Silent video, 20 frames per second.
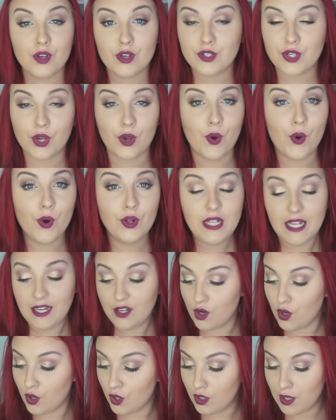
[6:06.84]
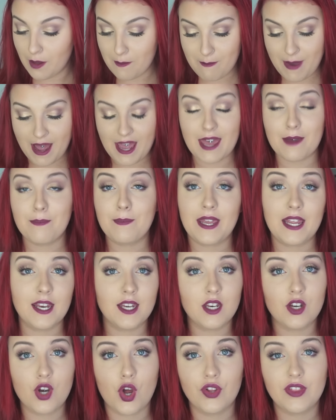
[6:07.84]
So all in all, my
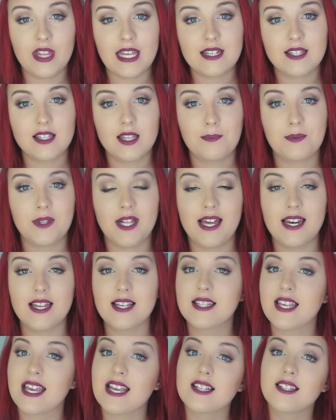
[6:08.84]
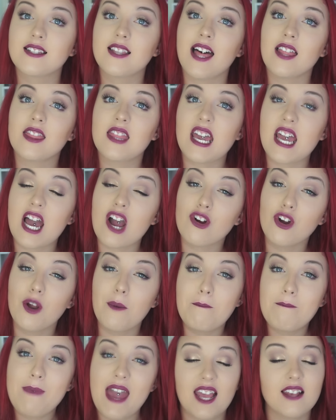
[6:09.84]
opinion on these lip liners is that they are
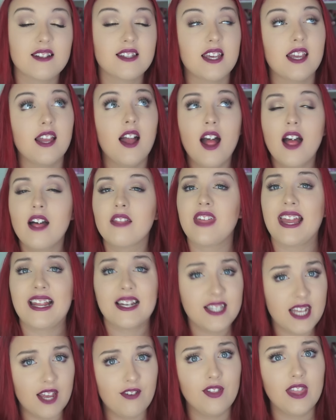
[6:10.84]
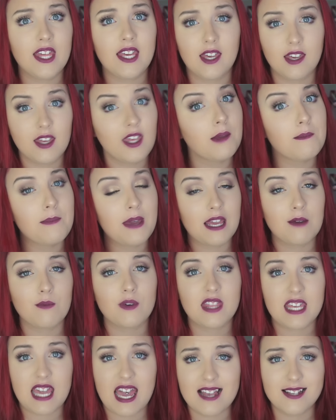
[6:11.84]
amazing. They definitely can compete
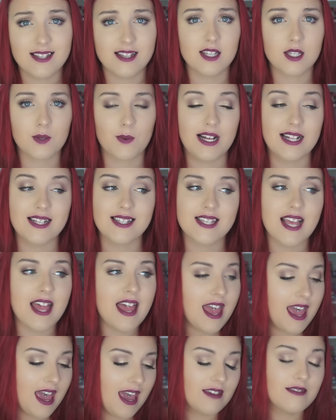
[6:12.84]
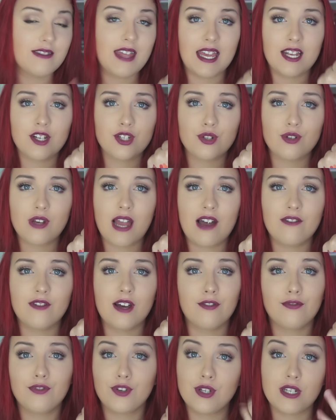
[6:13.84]
with the Essence ones, and they do have
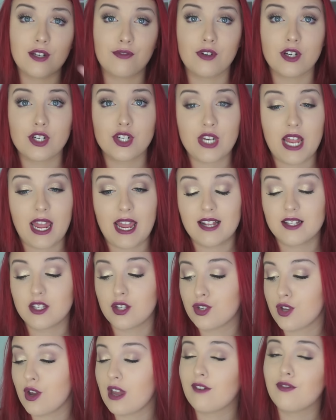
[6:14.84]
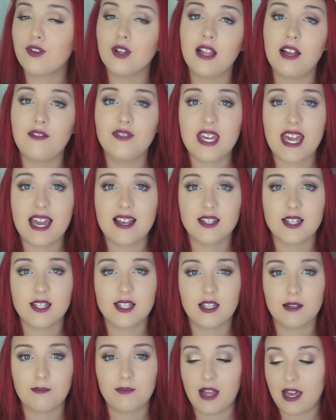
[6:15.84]
a few different shades. So if you love the
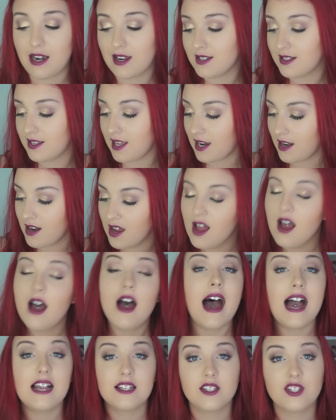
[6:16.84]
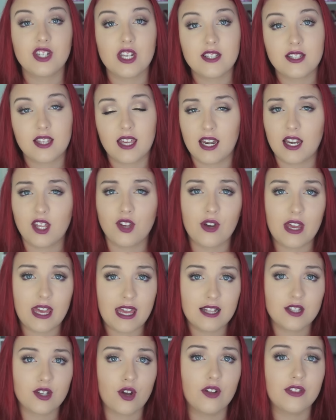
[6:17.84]
Essence lip liners, then I suggest getting your
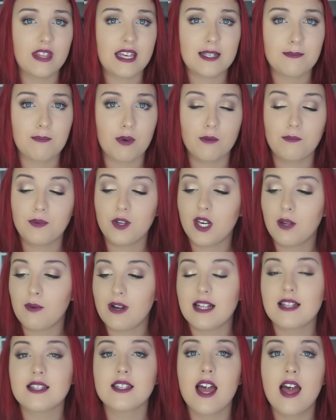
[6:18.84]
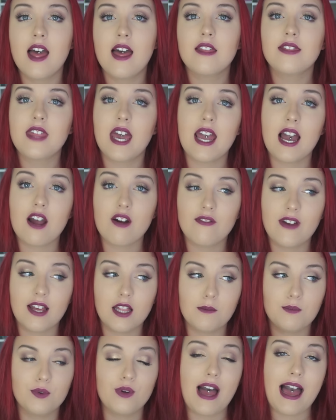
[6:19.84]
hands on these BOE Beauty ones. They are
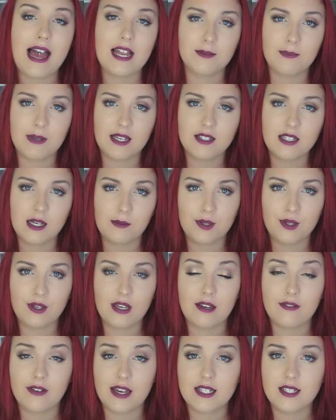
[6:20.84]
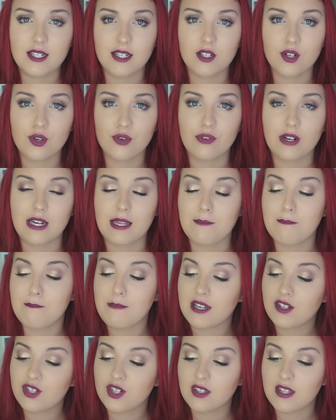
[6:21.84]
available at Big W, if I didn't already
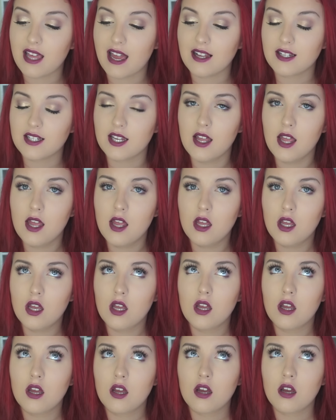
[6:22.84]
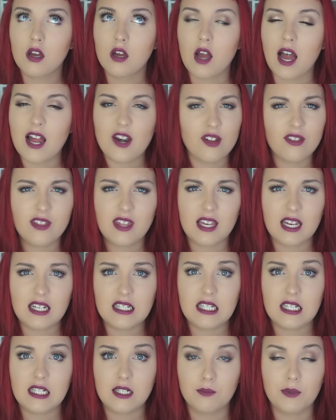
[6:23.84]
mention that. I don't think I
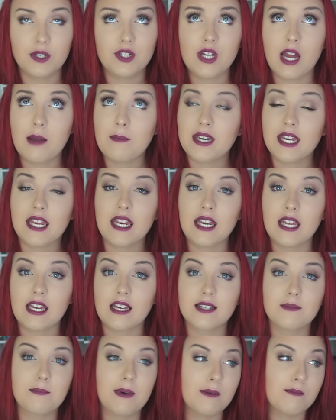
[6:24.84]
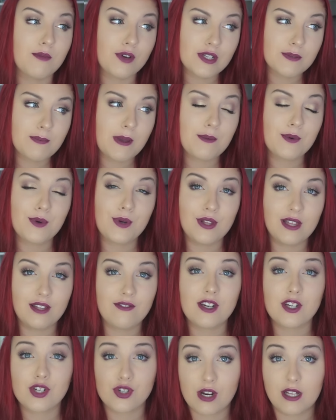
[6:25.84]
did, which I'm an idiot, but most people who live
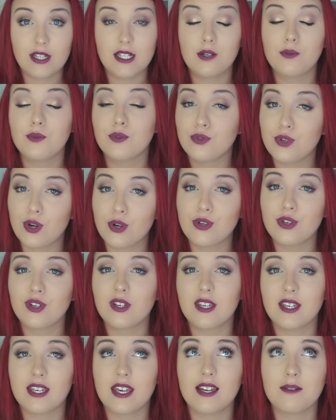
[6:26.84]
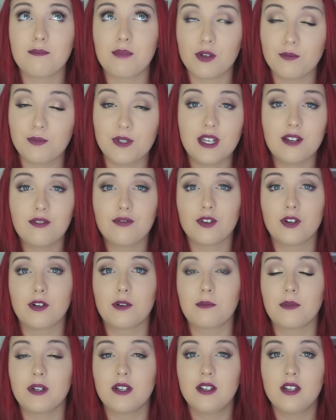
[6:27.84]
in Australia will know you can get BOE Beauty
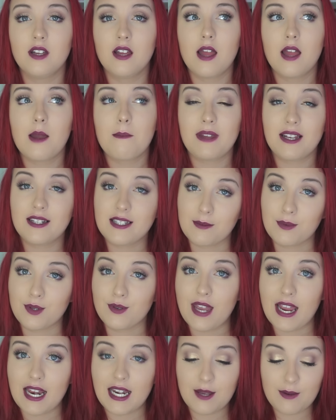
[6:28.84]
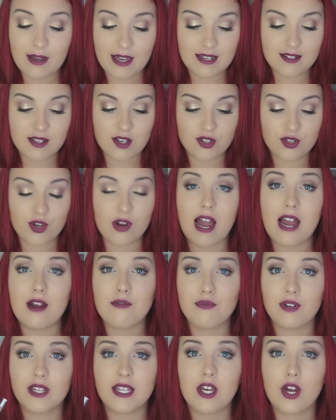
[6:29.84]
from Big W anyways. So I
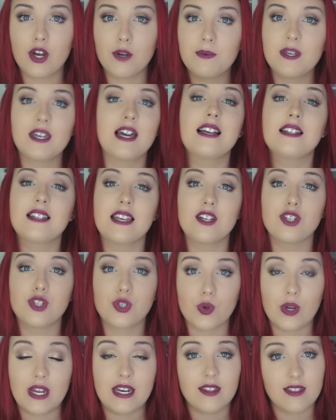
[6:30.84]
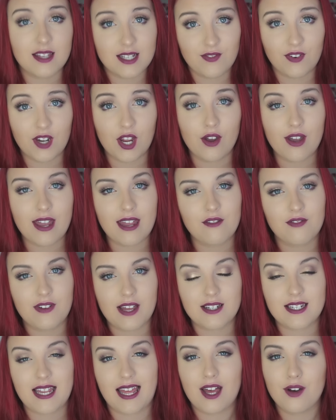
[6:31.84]
really hope you guys enjoyed this video and
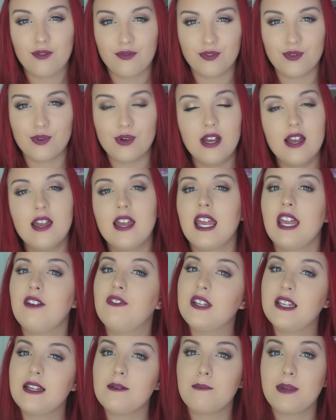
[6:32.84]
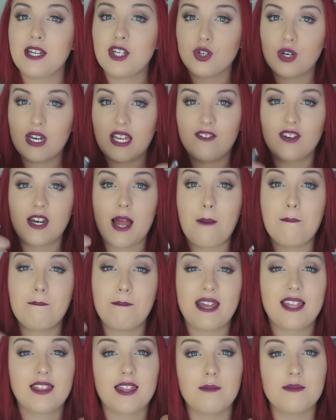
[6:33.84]
found it helpful. If you did, be sure to give it a
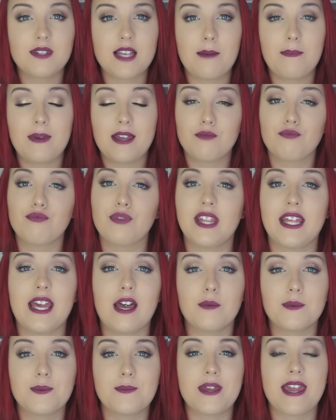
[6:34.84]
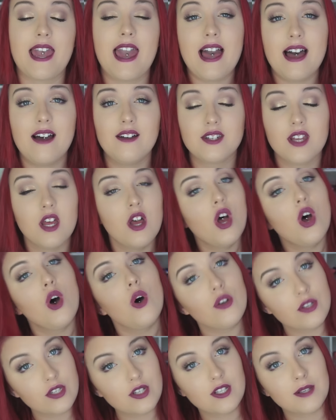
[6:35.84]
big thumbs up. It really helps me out.
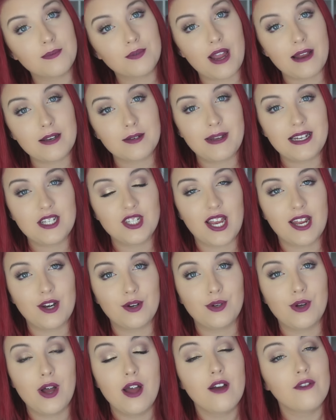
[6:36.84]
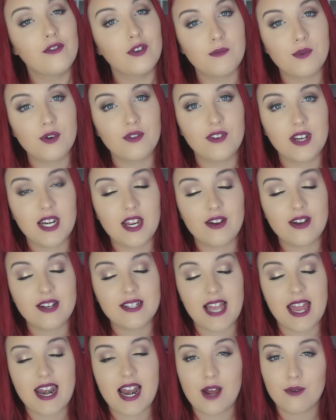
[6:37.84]
Also subscribe to my channel for more
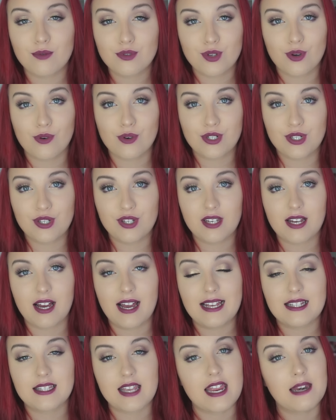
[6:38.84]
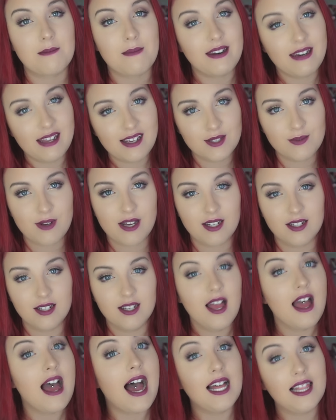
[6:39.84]
videos, and I will talk to you guys in my next one.
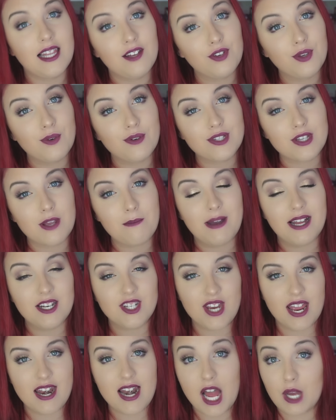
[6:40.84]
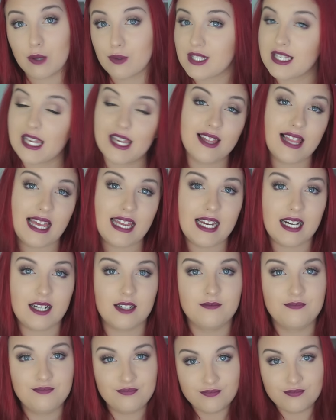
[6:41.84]
I love you all so much, and I will see you
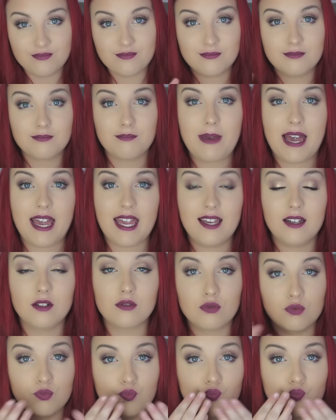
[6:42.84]
later. Bye.